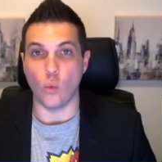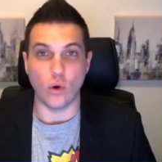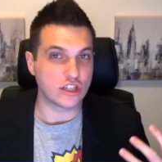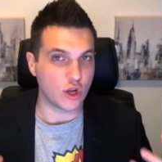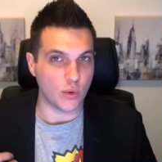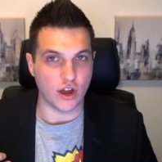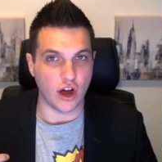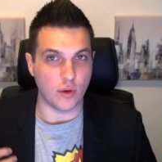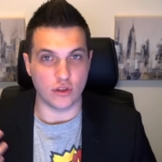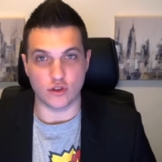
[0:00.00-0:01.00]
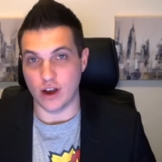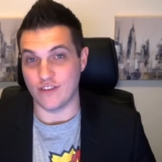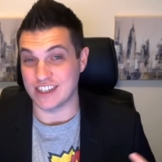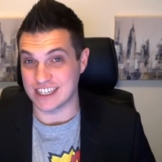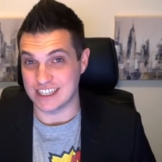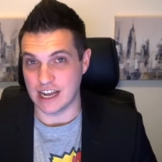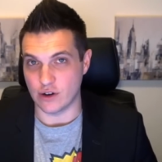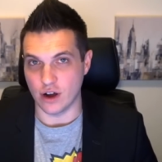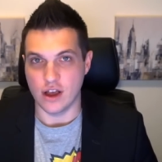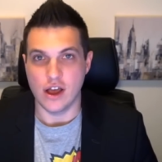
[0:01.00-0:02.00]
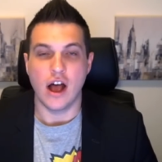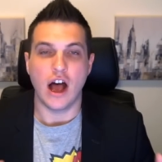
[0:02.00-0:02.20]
what's going on with Dreyfus, etc.,